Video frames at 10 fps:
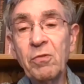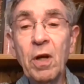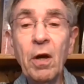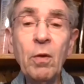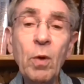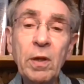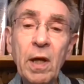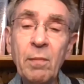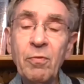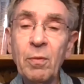The other one
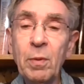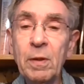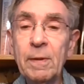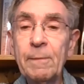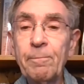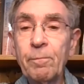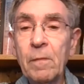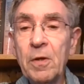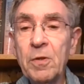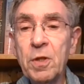came from a
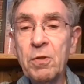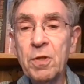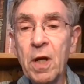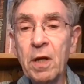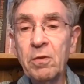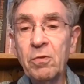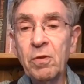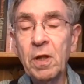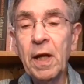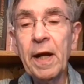senior scientist
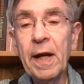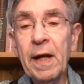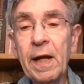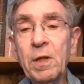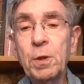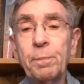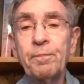at the NIH.